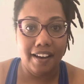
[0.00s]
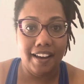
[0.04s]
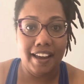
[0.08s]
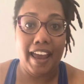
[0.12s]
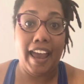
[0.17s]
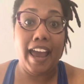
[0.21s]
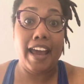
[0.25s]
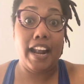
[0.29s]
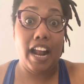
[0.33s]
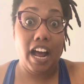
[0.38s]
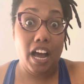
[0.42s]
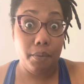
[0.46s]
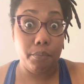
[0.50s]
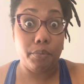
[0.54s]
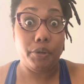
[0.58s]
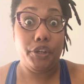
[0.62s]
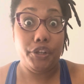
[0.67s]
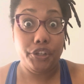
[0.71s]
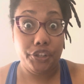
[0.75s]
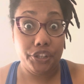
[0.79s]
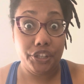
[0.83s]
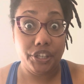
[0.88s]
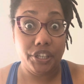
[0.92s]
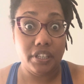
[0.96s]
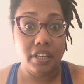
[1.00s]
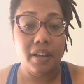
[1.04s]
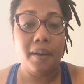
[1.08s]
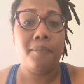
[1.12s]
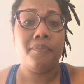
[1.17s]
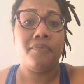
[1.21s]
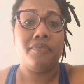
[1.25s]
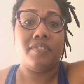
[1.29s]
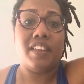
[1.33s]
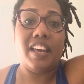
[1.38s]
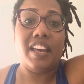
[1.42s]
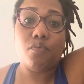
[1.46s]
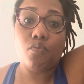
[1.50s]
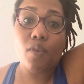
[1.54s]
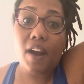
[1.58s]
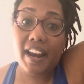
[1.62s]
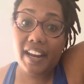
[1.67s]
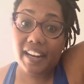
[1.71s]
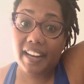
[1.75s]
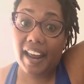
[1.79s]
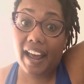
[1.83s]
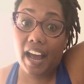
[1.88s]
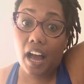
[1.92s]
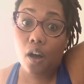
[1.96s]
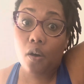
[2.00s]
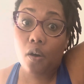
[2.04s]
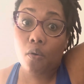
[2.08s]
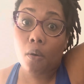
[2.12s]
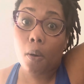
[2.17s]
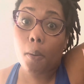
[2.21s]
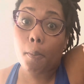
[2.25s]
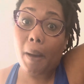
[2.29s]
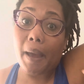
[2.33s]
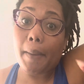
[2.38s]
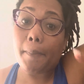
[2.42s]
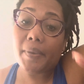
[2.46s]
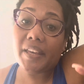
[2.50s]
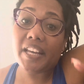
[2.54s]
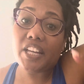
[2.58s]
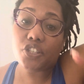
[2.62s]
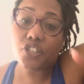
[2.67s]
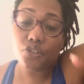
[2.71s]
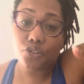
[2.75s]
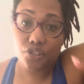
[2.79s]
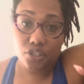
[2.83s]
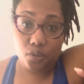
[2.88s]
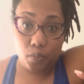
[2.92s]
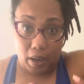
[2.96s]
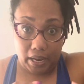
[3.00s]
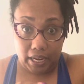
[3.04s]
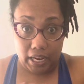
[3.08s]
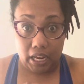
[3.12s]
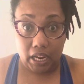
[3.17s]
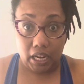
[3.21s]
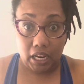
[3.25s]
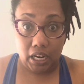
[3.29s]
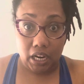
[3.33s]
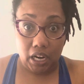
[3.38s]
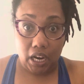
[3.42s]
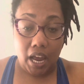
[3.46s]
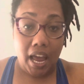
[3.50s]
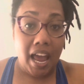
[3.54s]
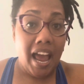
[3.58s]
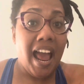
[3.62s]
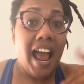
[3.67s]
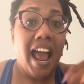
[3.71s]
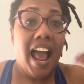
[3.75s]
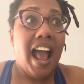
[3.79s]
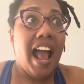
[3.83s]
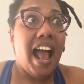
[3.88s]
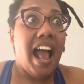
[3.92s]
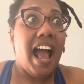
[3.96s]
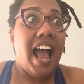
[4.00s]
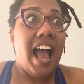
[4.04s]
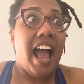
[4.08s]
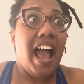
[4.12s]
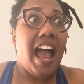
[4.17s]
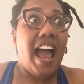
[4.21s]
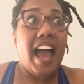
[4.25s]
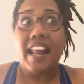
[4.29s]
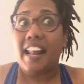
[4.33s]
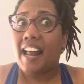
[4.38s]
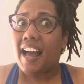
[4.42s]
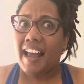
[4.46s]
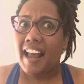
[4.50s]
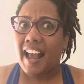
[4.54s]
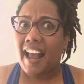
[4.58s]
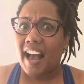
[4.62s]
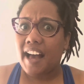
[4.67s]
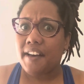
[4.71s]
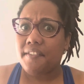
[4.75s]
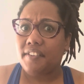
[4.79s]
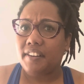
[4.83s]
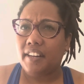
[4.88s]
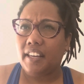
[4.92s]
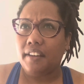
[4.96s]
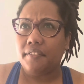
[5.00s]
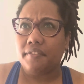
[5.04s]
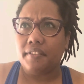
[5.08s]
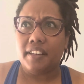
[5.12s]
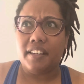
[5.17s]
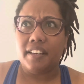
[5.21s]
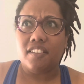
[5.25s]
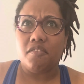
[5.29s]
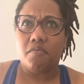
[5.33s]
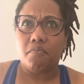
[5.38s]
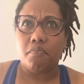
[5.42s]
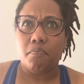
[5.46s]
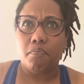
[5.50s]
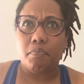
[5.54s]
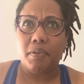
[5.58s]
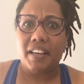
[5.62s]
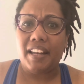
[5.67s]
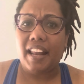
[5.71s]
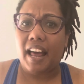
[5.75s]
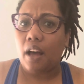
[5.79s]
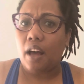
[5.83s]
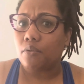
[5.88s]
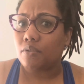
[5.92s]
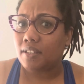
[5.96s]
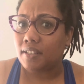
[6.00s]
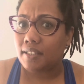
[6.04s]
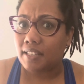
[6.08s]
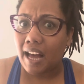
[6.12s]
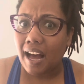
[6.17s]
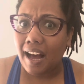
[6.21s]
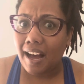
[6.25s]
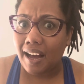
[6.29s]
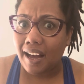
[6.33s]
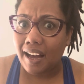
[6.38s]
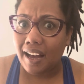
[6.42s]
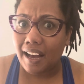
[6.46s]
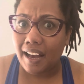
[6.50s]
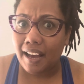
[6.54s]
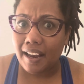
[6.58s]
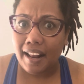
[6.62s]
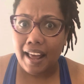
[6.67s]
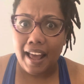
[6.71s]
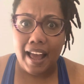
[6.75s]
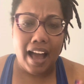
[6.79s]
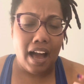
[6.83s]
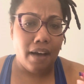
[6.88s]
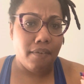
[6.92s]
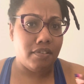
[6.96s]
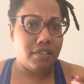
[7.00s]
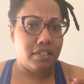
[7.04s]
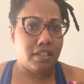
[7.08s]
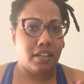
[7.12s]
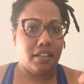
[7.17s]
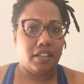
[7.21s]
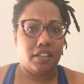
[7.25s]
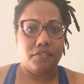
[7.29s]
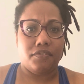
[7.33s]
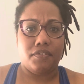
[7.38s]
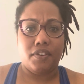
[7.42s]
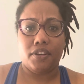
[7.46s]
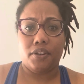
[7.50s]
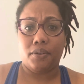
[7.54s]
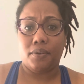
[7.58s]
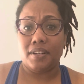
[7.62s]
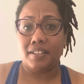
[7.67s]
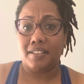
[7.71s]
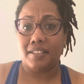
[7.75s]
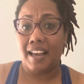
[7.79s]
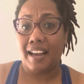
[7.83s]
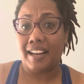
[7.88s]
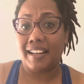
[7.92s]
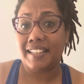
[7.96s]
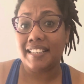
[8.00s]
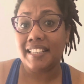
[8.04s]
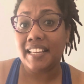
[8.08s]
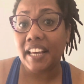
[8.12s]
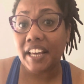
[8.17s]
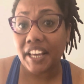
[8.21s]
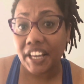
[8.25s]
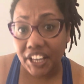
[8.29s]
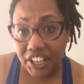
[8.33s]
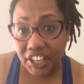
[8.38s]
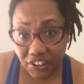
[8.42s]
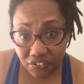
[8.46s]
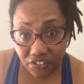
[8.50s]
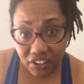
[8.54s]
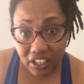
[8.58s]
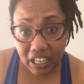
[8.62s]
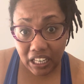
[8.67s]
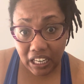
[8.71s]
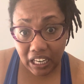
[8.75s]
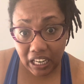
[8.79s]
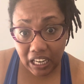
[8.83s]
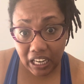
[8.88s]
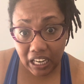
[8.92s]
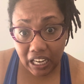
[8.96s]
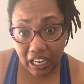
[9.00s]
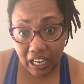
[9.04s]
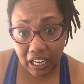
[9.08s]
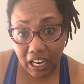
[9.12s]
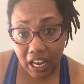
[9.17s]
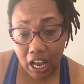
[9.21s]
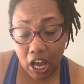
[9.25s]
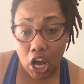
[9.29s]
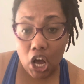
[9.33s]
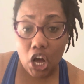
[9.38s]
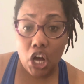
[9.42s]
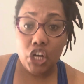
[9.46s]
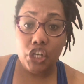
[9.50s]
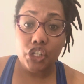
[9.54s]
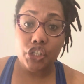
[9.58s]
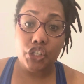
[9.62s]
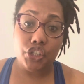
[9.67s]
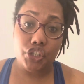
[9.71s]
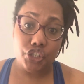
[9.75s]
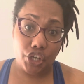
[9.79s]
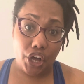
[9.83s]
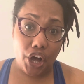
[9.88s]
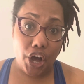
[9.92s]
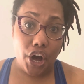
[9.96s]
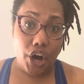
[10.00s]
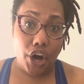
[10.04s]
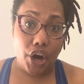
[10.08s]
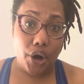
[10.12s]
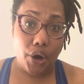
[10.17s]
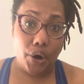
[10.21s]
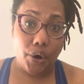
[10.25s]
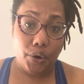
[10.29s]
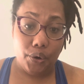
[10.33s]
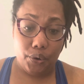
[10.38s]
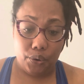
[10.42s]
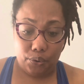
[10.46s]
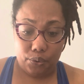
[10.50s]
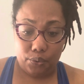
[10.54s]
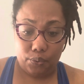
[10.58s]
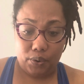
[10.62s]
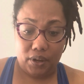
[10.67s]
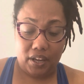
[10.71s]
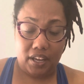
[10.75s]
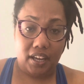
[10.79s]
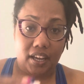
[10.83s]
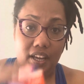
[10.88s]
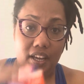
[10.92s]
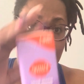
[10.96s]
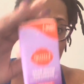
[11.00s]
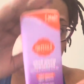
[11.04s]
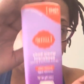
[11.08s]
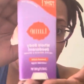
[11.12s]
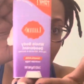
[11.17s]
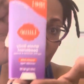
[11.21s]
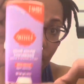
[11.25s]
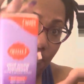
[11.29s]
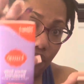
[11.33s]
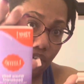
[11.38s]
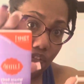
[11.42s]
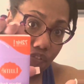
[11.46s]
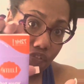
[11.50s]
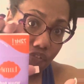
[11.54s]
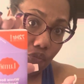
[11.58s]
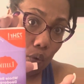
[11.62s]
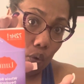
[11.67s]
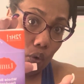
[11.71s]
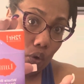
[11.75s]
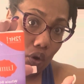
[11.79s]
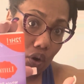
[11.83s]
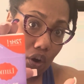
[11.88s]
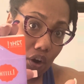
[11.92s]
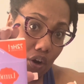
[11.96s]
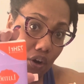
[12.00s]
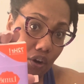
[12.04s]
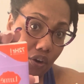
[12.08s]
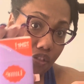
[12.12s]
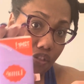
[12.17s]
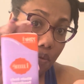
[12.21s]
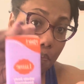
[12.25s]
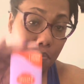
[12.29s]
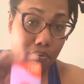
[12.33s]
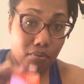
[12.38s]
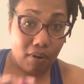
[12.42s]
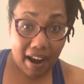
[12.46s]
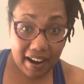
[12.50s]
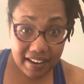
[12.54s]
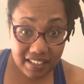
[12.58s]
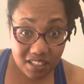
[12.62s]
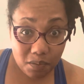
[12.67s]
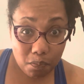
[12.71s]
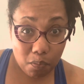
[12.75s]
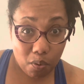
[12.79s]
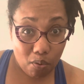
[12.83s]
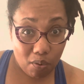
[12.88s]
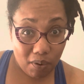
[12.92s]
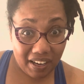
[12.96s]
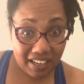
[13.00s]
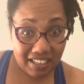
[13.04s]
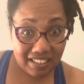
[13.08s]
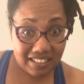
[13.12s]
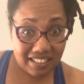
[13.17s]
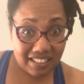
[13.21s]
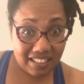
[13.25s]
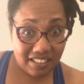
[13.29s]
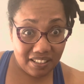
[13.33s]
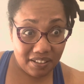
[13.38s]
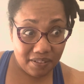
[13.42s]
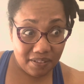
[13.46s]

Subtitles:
and I'm good. Like right now, my pits are sweating. And I haven't even been outside. I haven't done any vigorous activity. So for the price point,